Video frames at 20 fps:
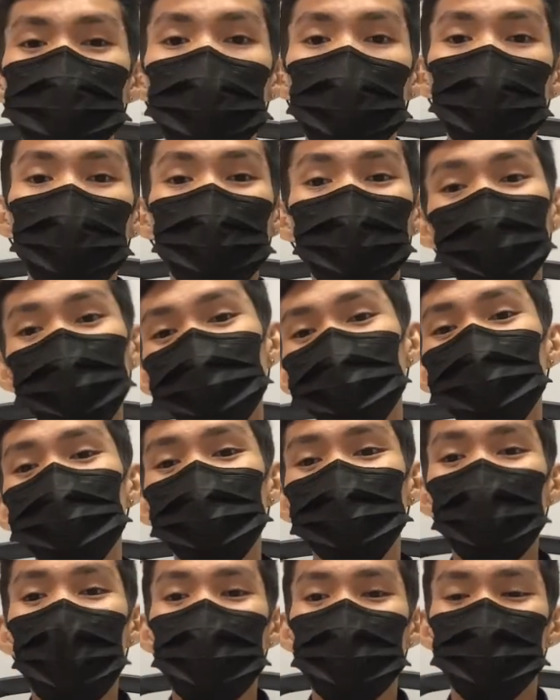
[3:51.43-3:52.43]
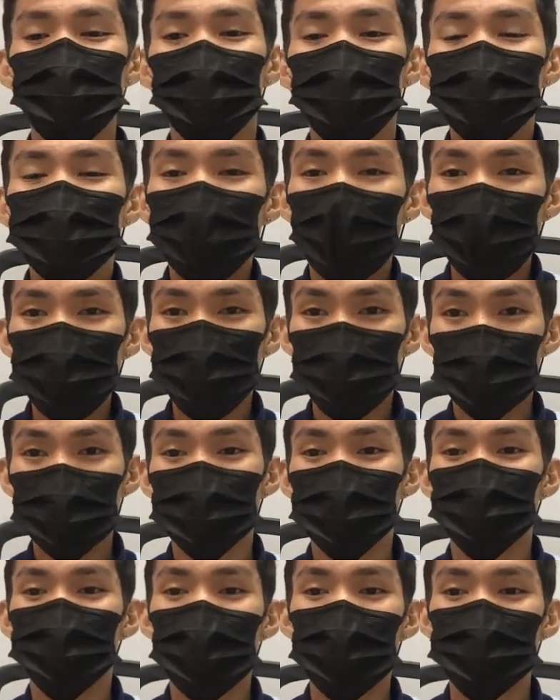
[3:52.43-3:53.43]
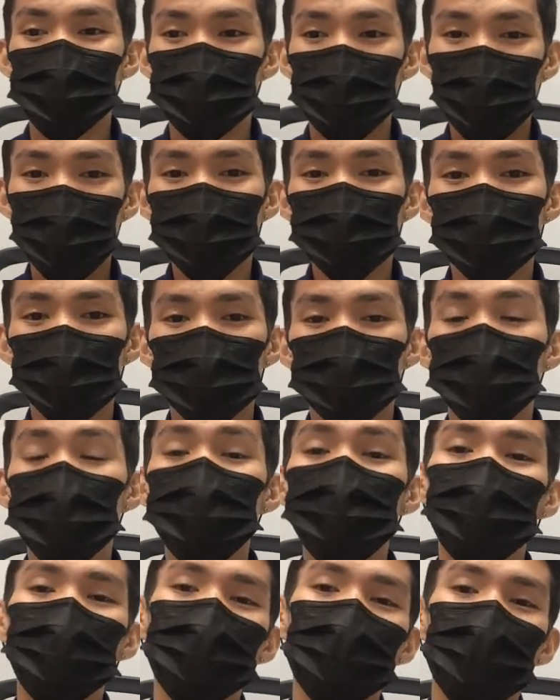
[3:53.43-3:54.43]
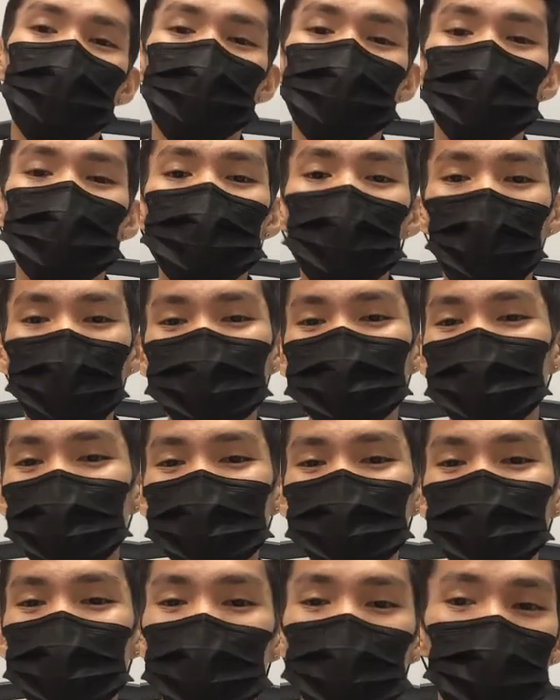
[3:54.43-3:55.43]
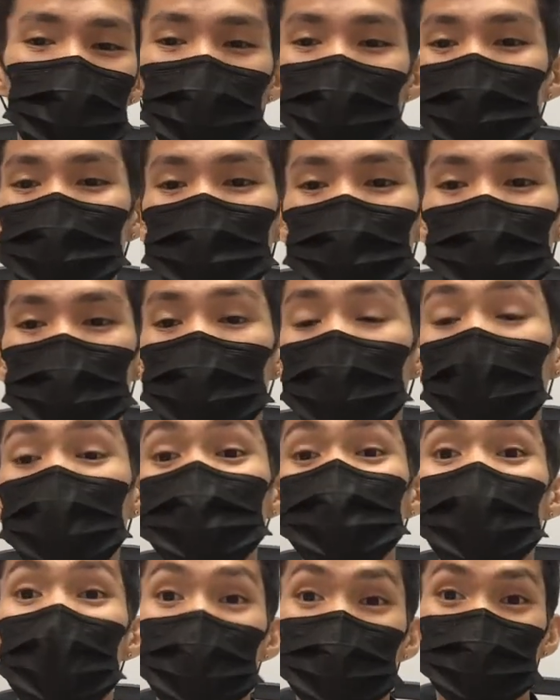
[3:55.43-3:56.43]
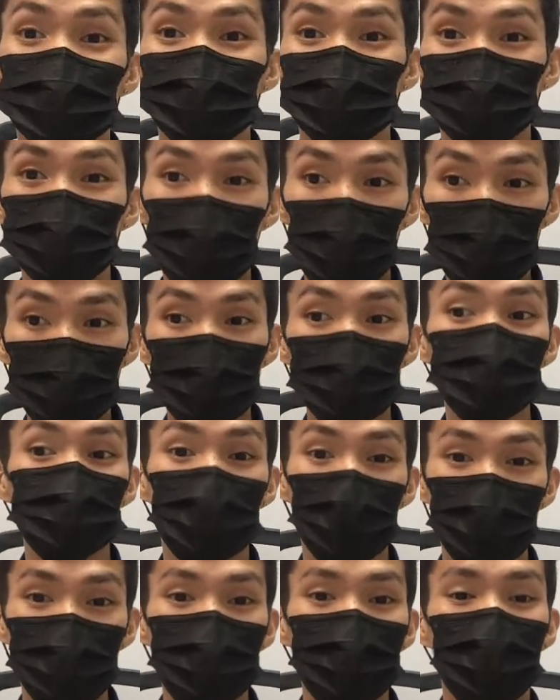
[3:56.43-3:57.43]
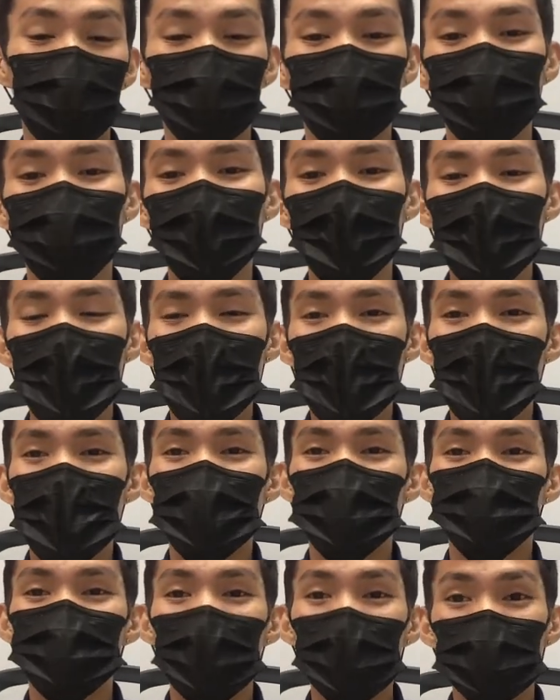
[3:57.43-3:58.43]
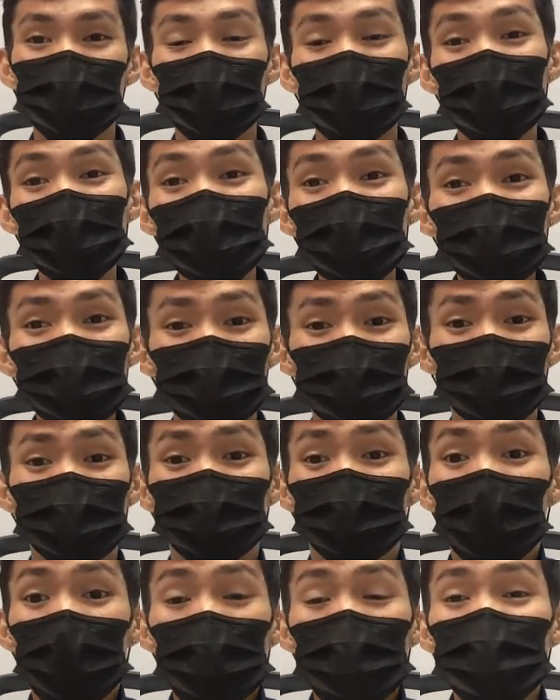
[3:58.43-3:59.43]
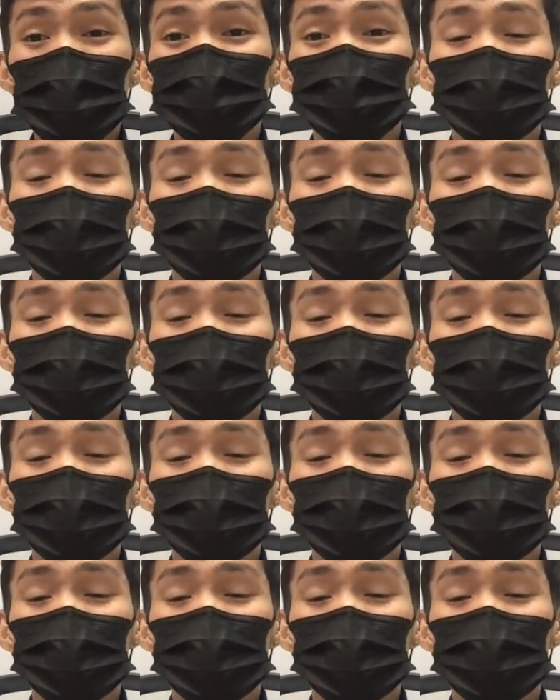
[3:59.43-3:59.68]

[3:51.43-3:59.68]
According to the National Climate Assessment, human influences are the number one cause of global warming, especially the carbon